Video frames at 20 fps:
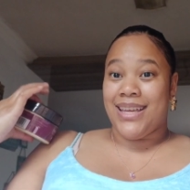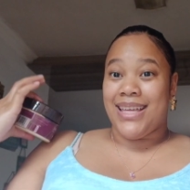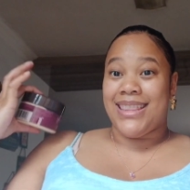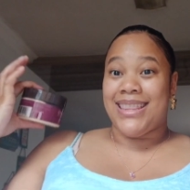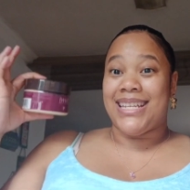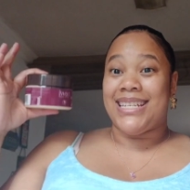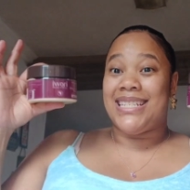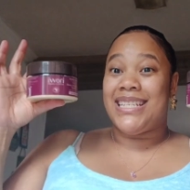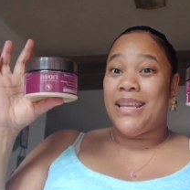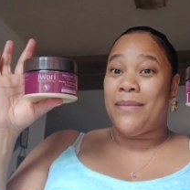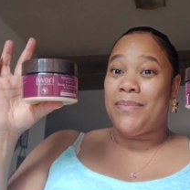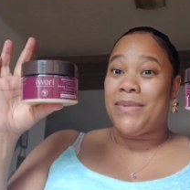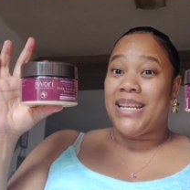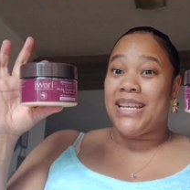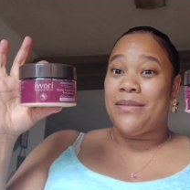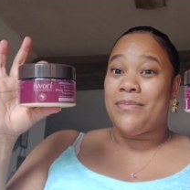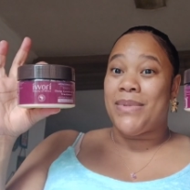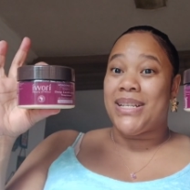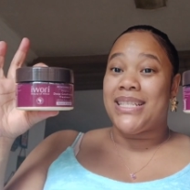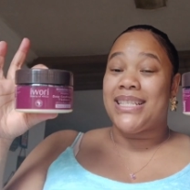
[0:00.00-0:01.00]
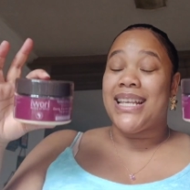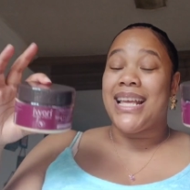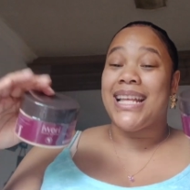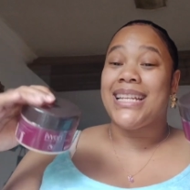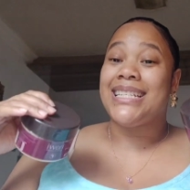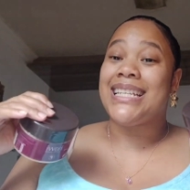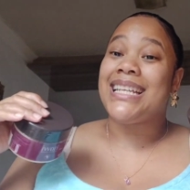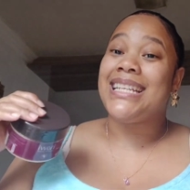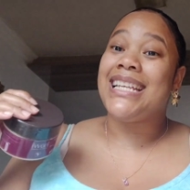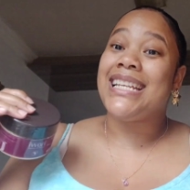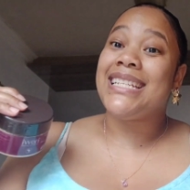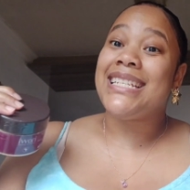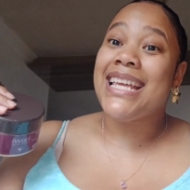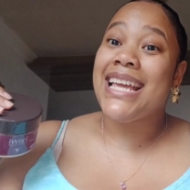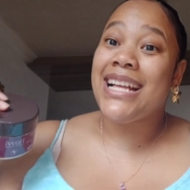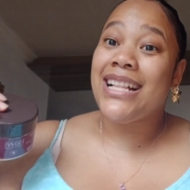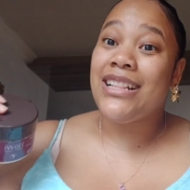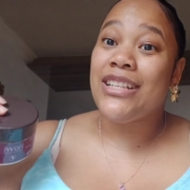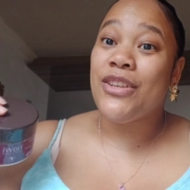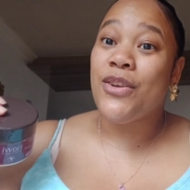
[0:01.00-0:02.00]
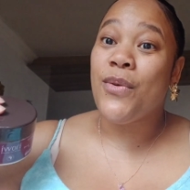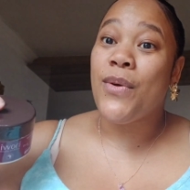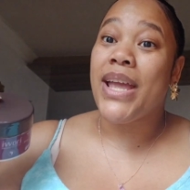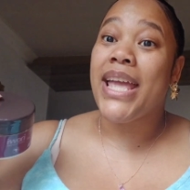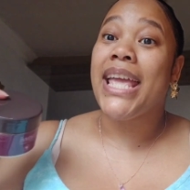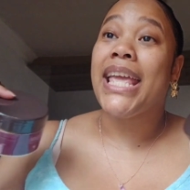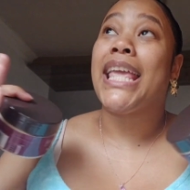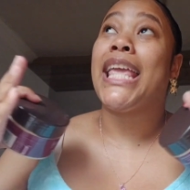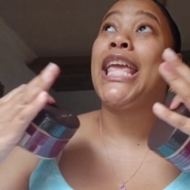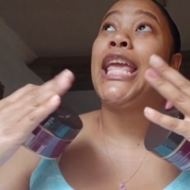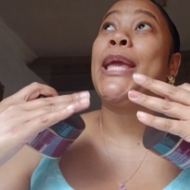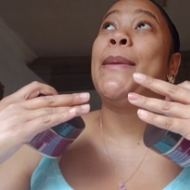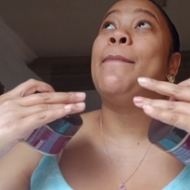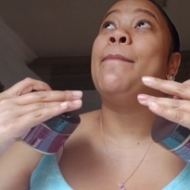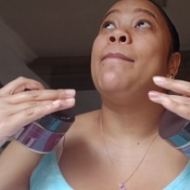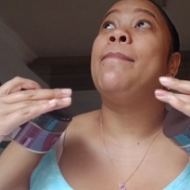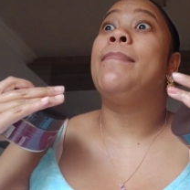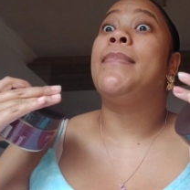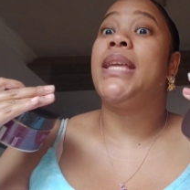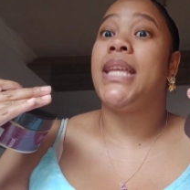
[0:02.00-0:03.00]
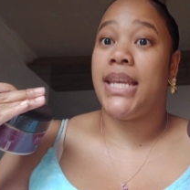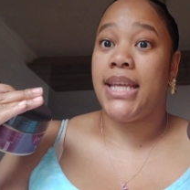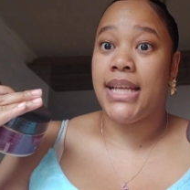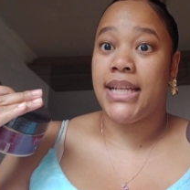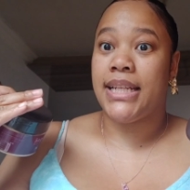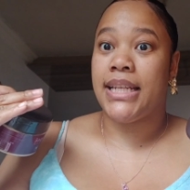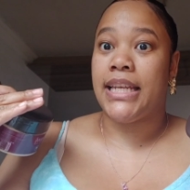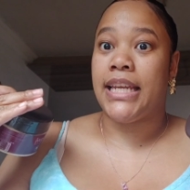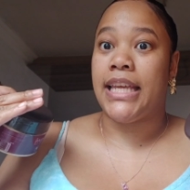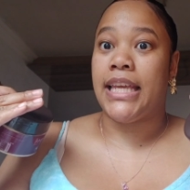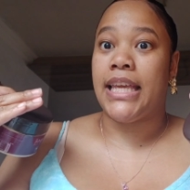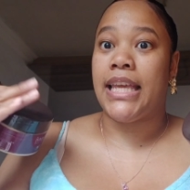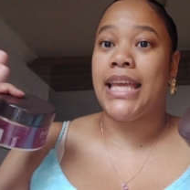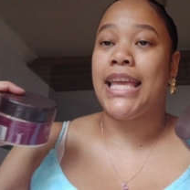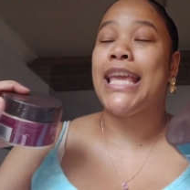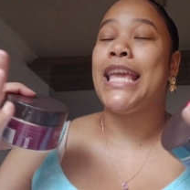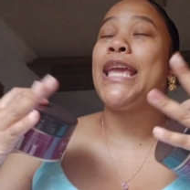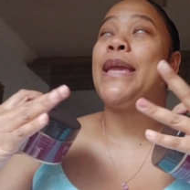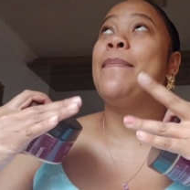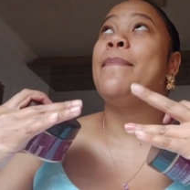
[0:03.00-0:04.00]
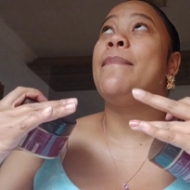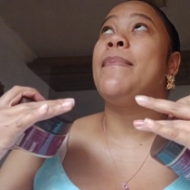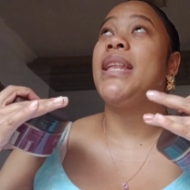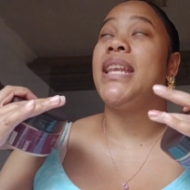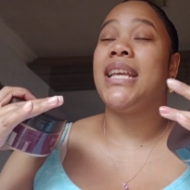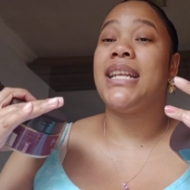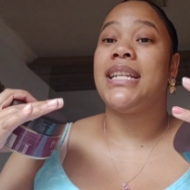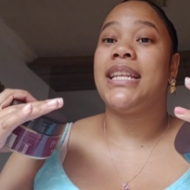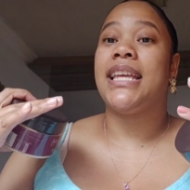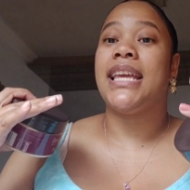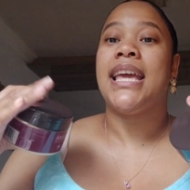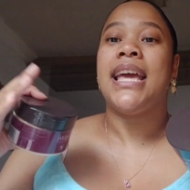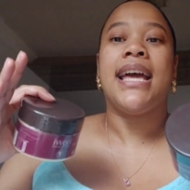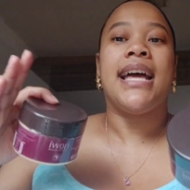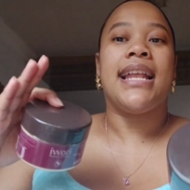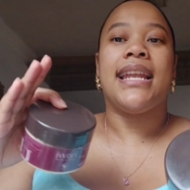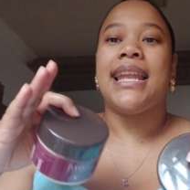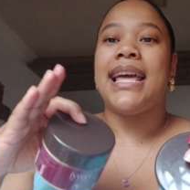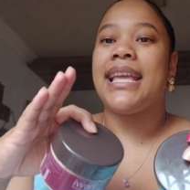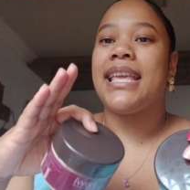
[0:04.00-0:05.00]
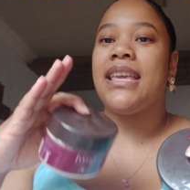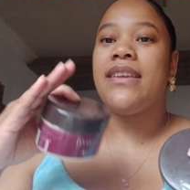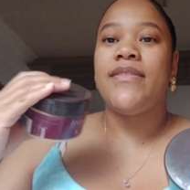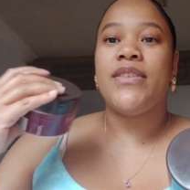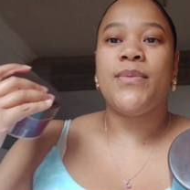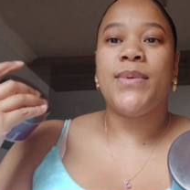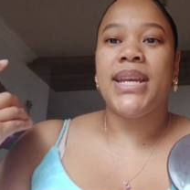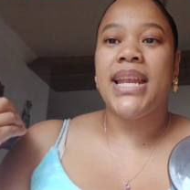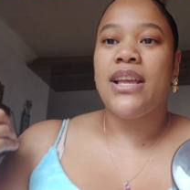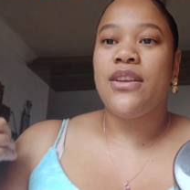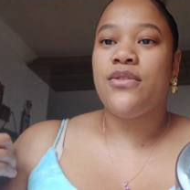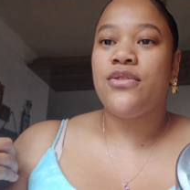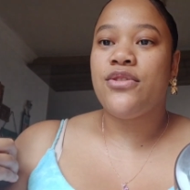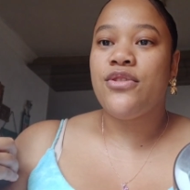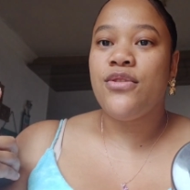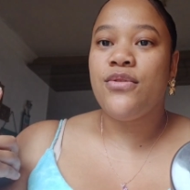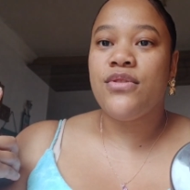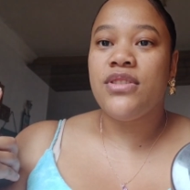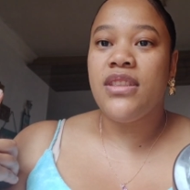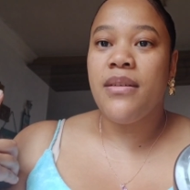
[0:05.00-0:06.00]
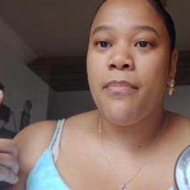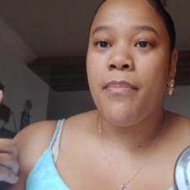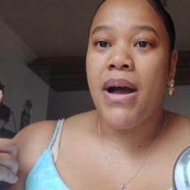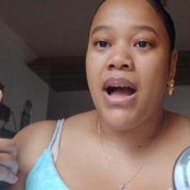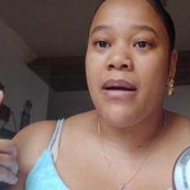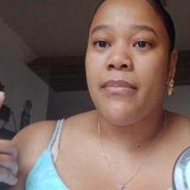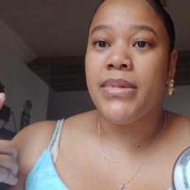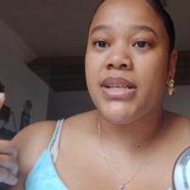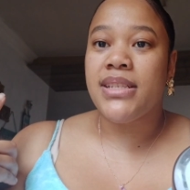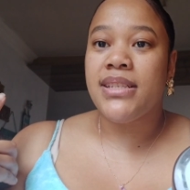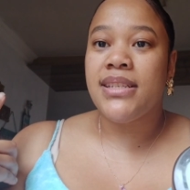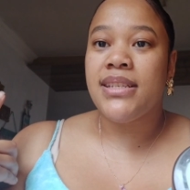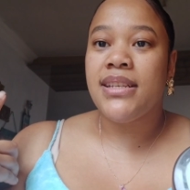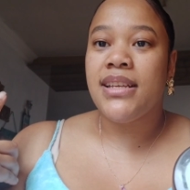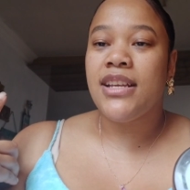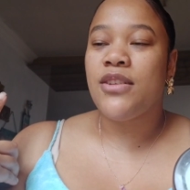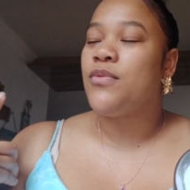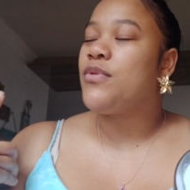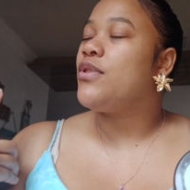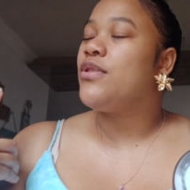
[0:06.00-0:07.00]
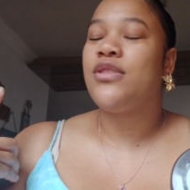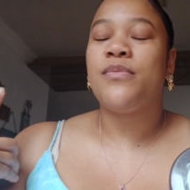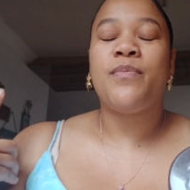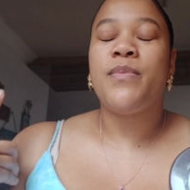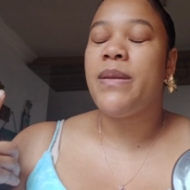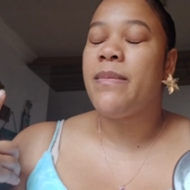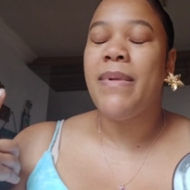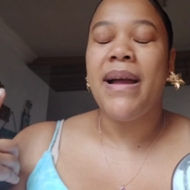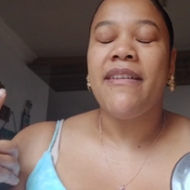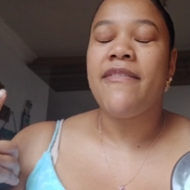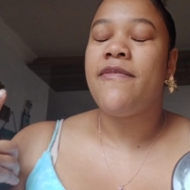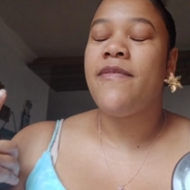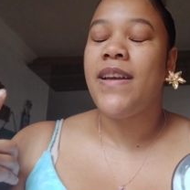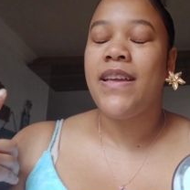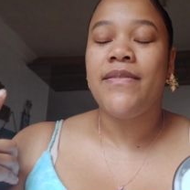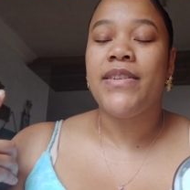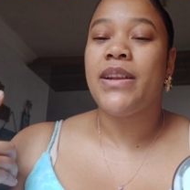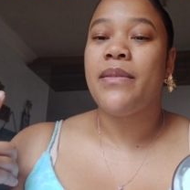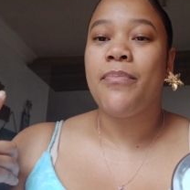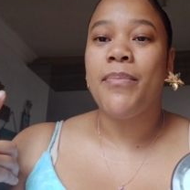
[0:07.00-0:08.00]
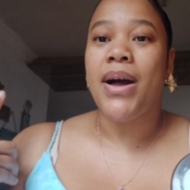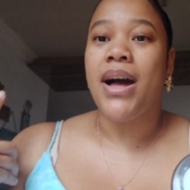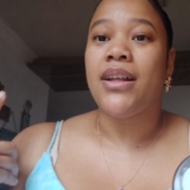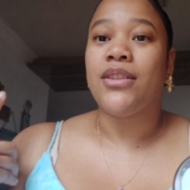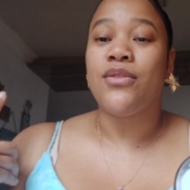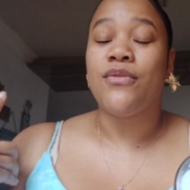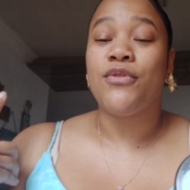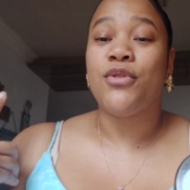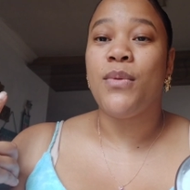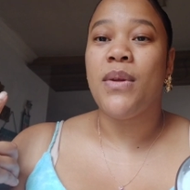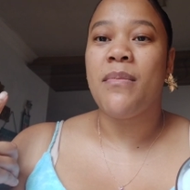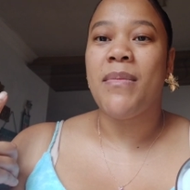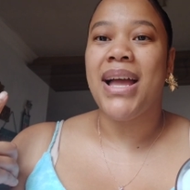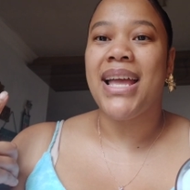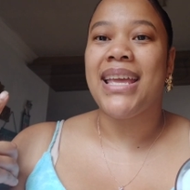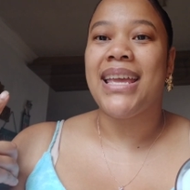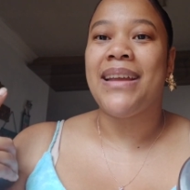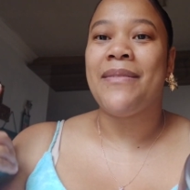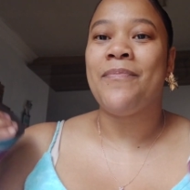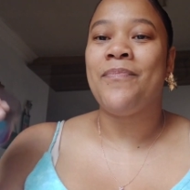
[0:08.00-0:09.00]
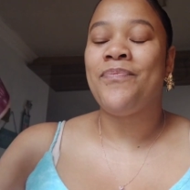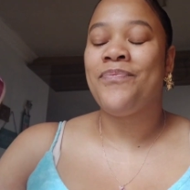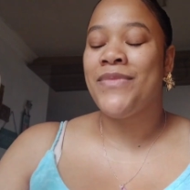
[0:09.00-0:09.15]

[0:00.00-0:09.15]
the deep treatments they detangle your hair immediately immediately like even when i used to use the palmers it would be my favorite part of doing my hair